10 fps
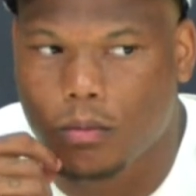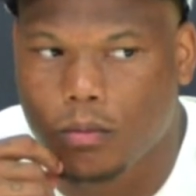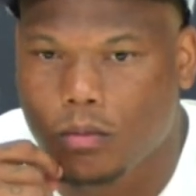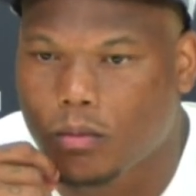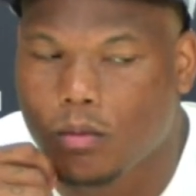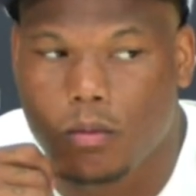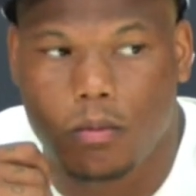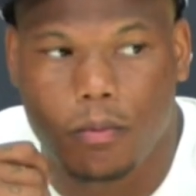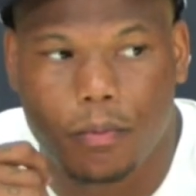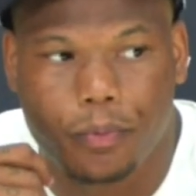Have they told you
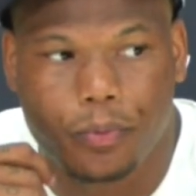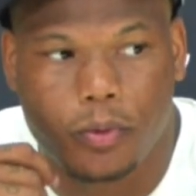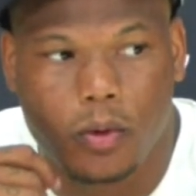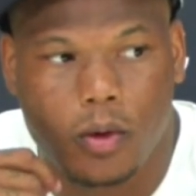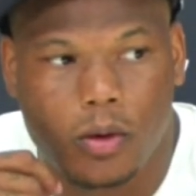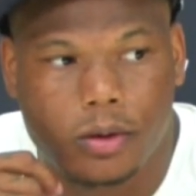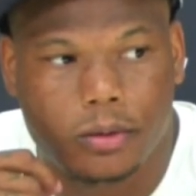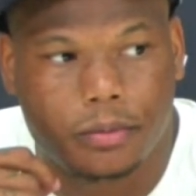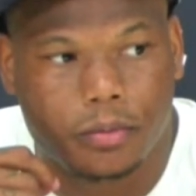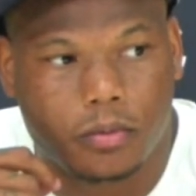guys anything for the
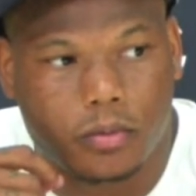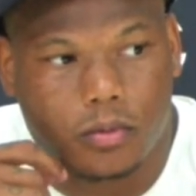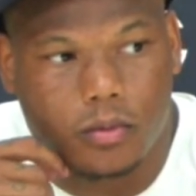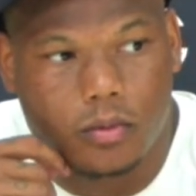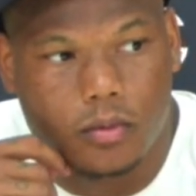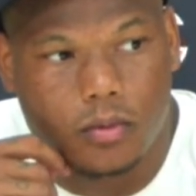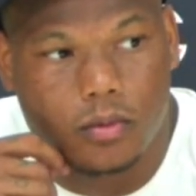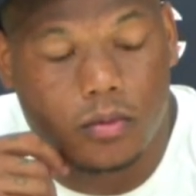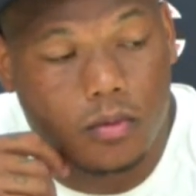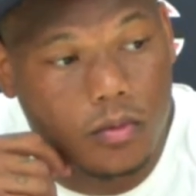third
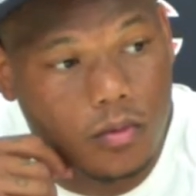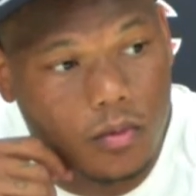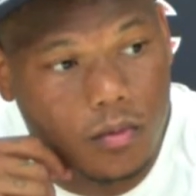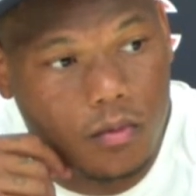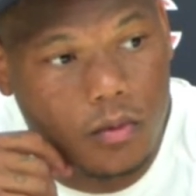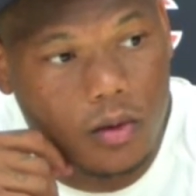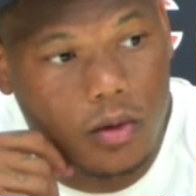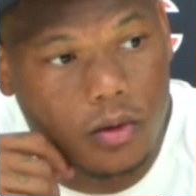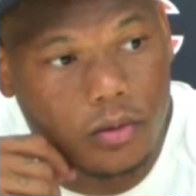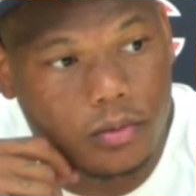preseason game in terms
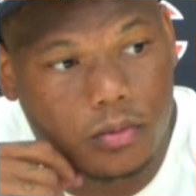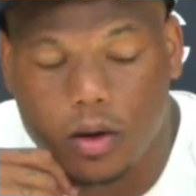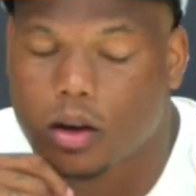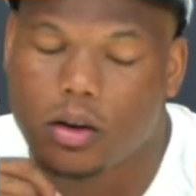of playing time?